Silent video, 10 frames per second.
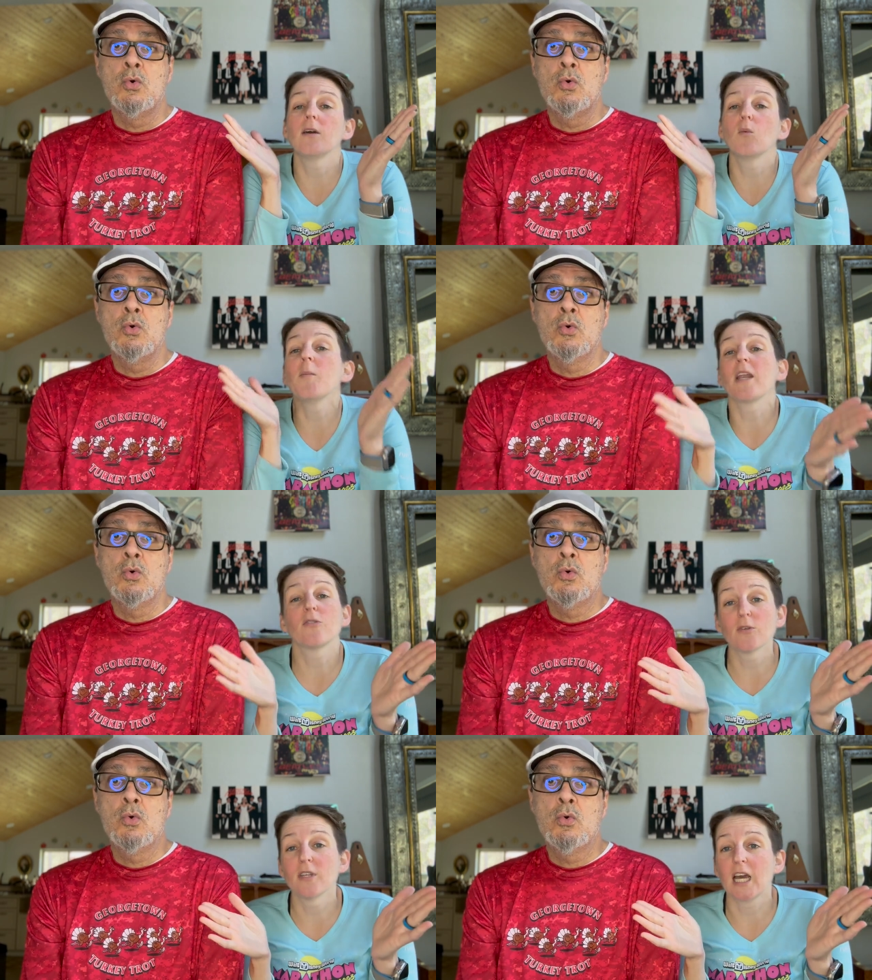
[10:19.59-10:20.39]
Speaker 1: We made
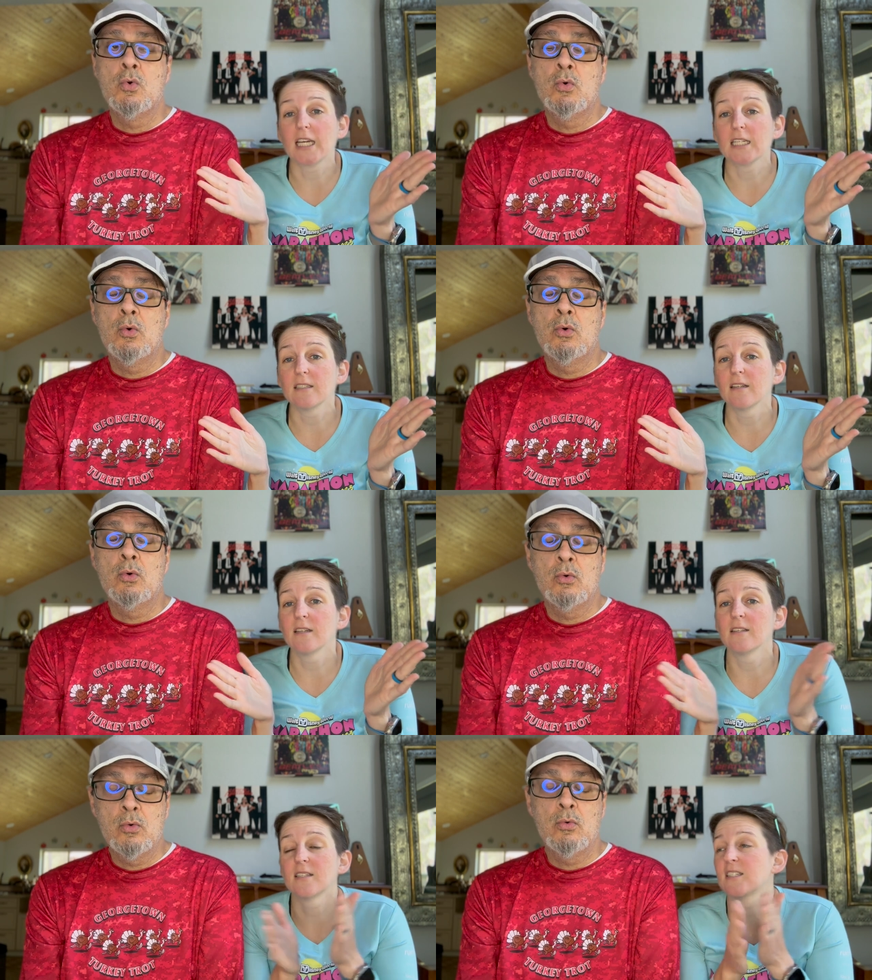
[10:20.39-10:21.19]
it through the night.
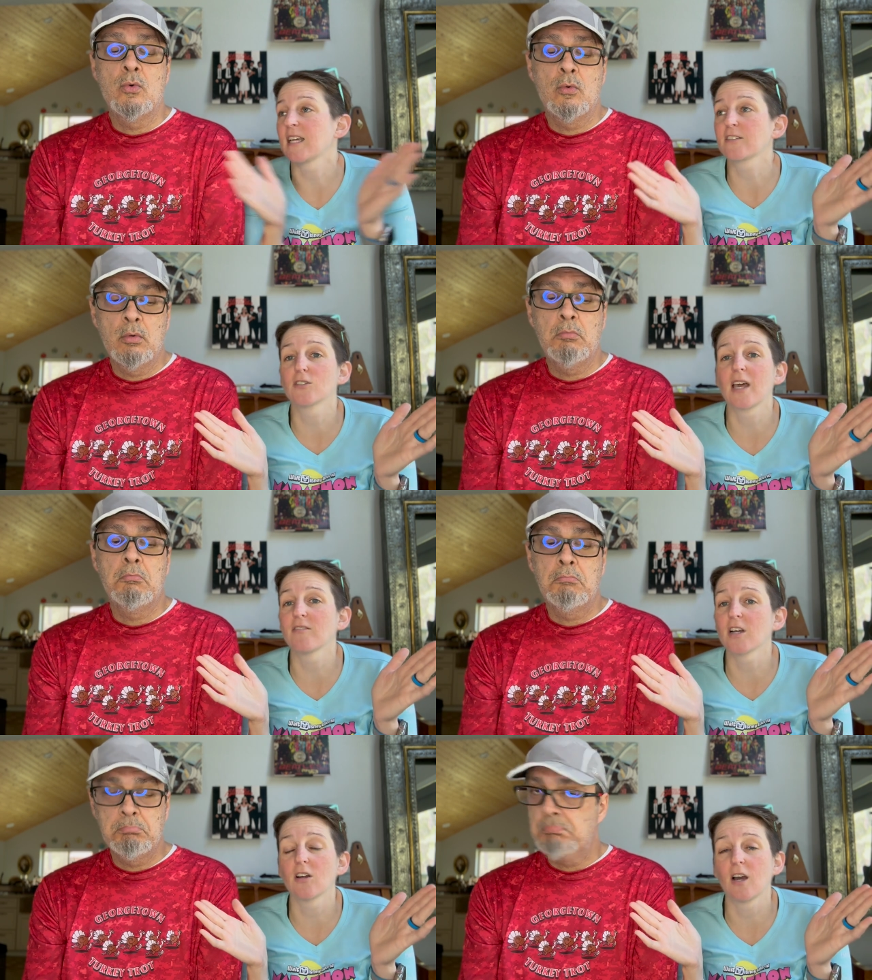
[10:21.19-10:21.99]
The detectors
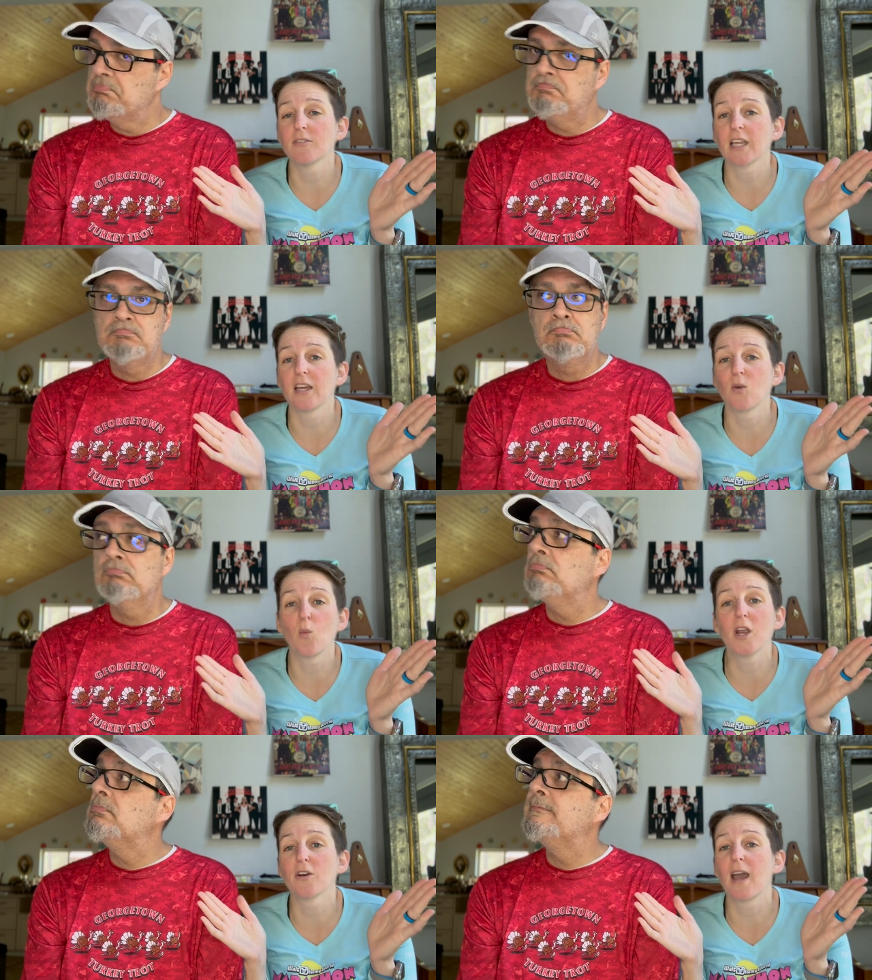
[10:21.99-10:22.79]
haven't gone off again.
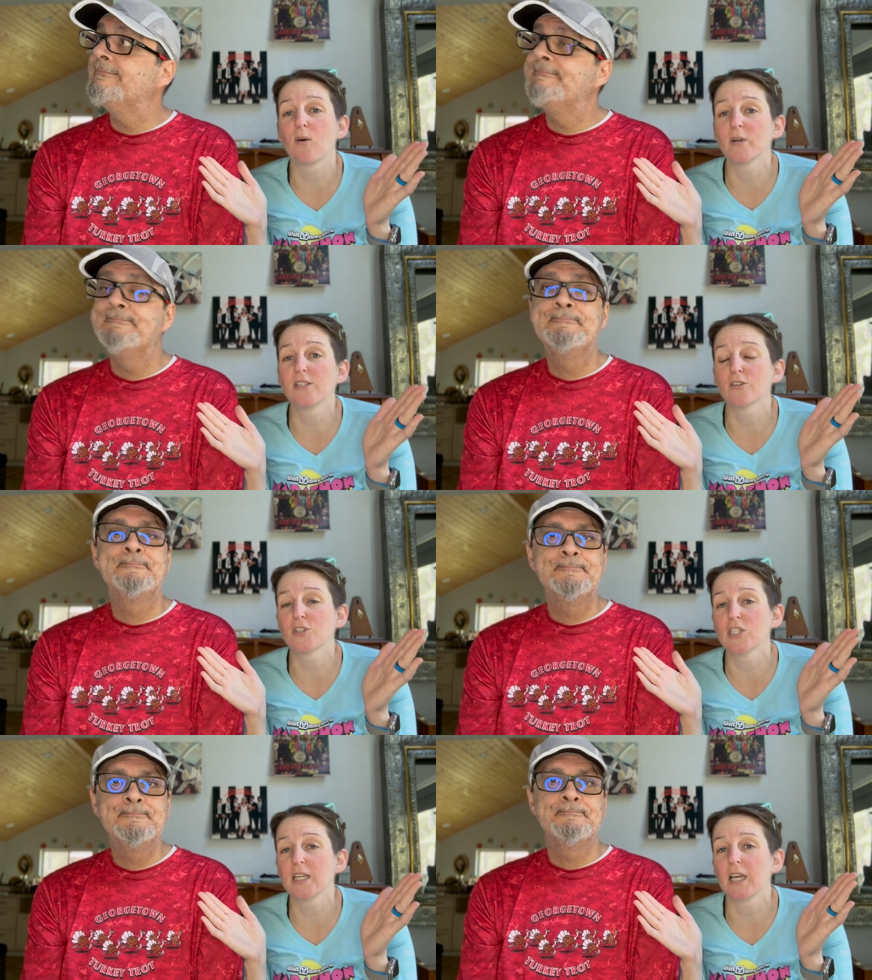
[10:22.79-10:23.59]
We are now
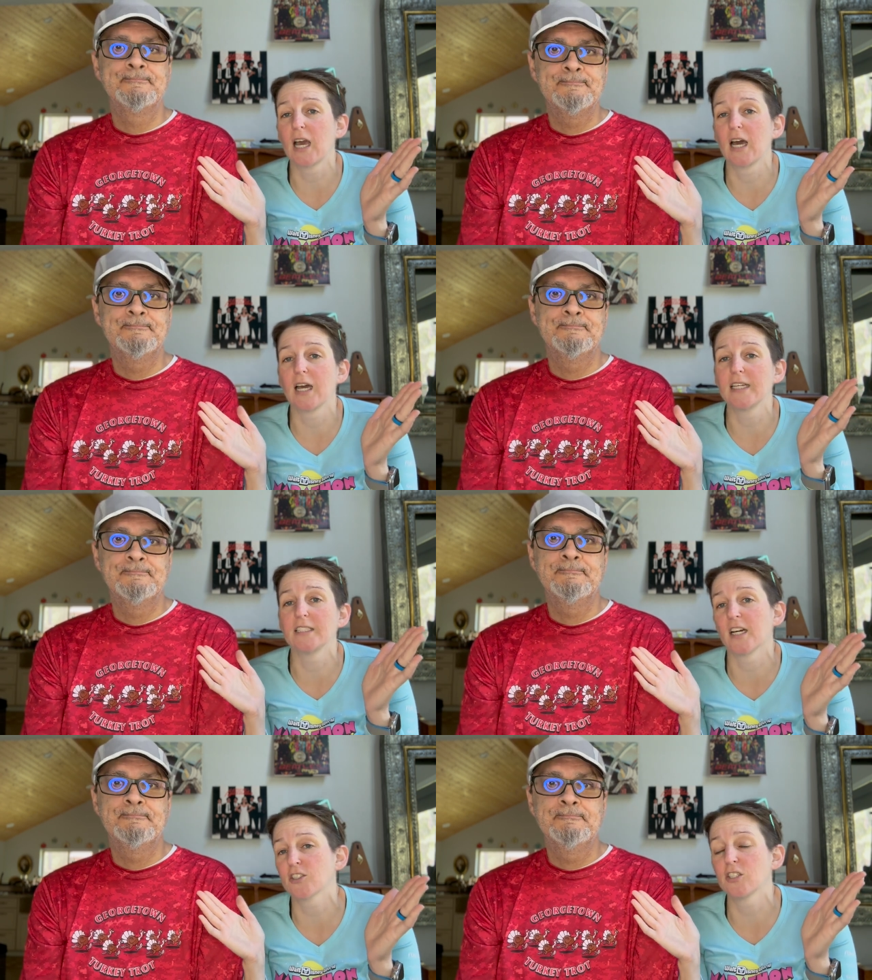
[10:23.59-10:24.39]
researching uh,
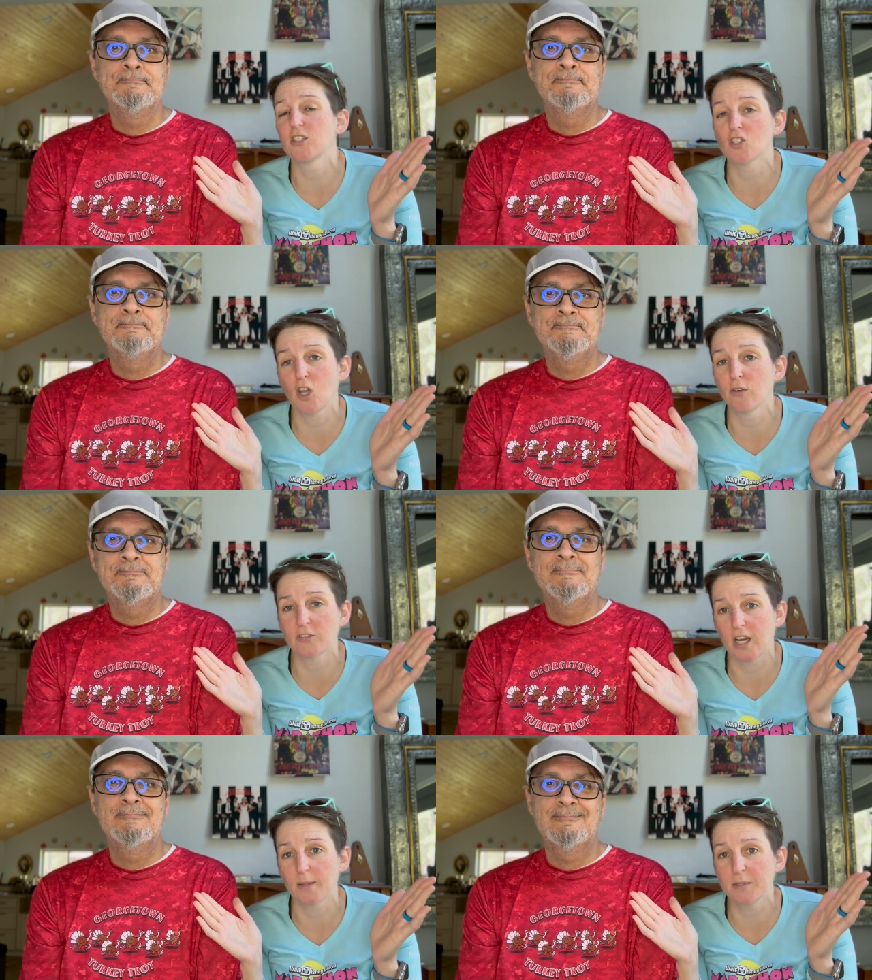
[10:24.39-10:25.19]
induction
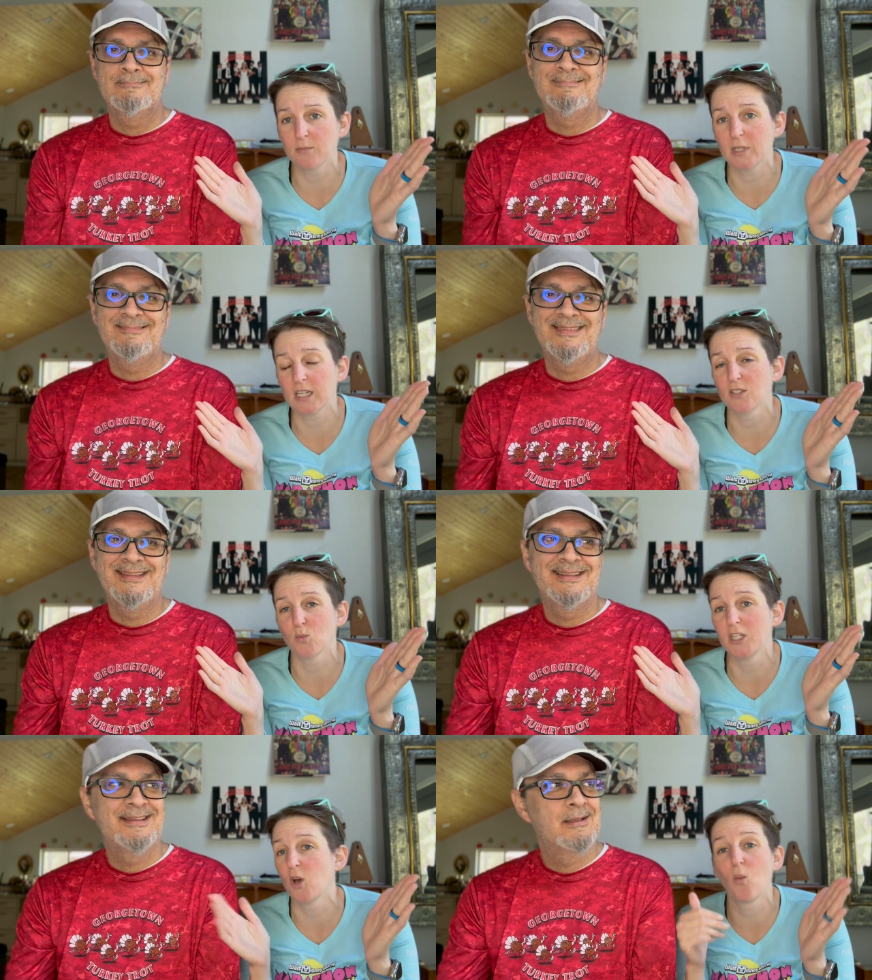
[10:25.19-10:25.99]
stovetops because
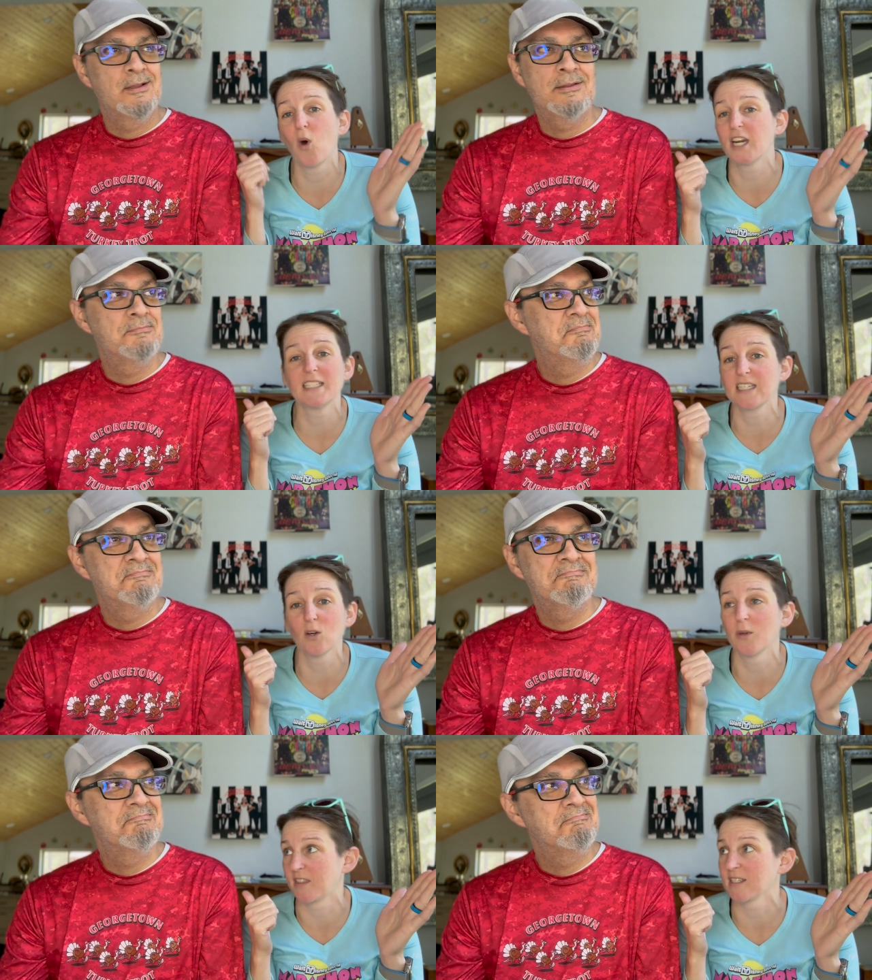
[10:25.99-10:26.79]
we don't want to
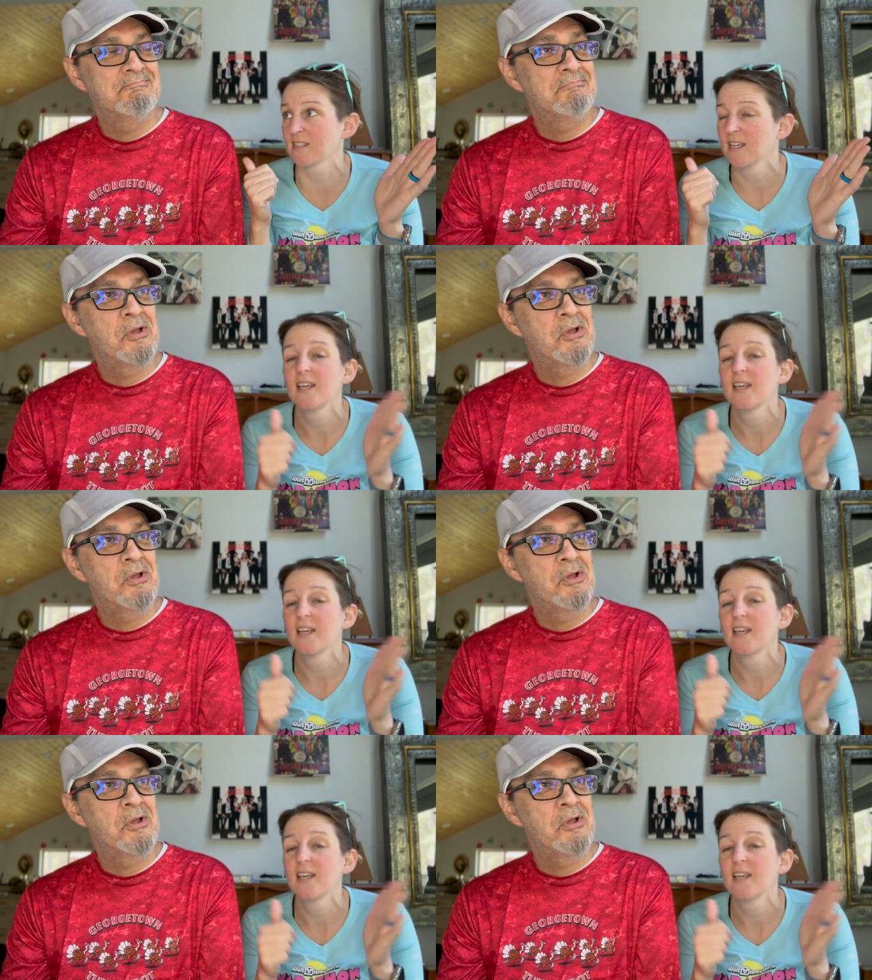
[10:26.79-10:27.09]
deal with this.